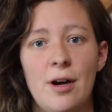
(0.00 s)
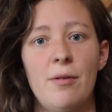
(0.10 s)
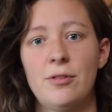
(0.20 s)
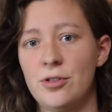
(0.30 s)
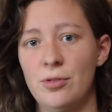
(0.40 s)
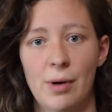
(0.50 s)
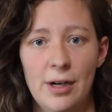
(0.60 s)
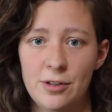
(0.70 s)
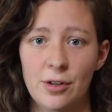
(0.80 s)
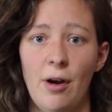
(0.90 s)
I just went
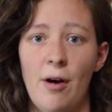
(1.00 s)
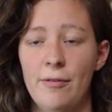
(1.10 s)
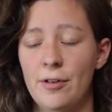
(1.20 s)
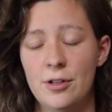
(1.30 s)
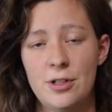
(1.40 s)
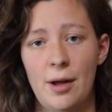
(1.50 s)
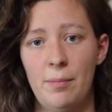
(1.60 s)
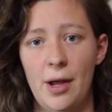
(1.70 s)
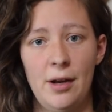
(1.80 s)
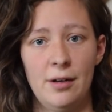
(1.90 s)
into the office, I
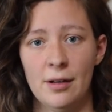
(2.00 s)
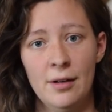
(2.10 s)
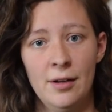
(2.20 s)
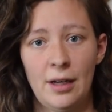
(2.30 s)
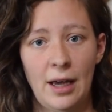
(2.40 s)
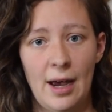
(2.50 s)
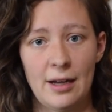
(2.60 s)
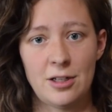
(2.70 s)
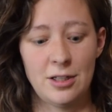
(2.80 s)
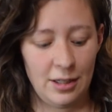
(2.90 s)
paid
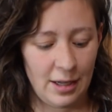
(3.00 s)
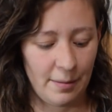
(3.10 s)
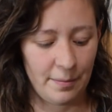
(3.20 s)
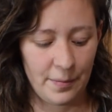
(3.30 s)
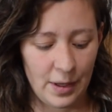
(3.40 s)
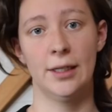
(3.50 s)
cash to them.